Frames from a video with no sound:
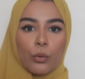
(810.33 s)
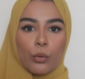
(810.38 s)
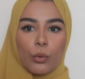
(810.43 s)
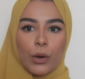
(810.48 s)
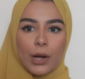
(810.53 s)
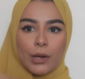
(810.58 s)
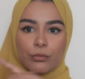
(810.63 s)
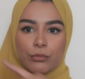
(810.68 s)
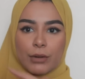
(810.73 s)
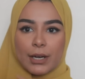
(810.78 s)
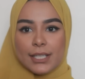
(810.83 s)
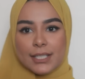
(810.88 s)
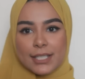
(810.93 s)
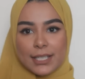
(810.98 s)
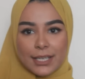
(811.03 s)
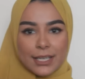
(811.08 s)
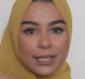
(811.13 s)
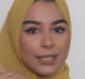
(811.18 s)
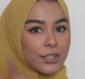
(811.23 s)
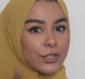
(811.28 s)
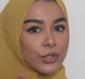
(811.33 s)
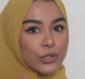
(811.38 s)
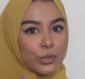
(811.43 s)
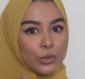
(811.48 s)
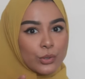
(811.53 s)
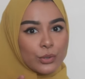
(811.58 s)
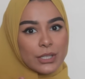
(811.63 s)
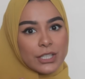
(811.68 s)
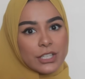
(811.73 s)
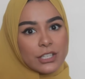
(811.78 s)
Or I'll write it here
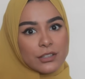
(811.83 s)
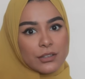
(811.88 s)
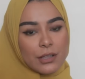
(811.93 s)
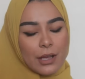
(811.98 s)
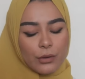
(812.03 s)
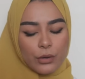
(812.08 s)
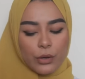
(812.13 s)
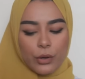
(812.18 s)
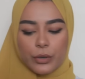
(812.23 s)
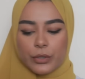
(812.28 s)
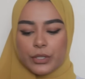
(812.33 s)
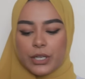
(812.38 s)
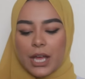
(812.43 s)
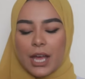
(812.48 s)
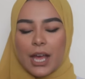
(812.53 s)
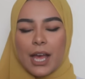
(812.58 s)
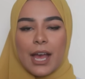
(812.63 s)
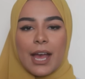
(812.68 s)
too, the discount code.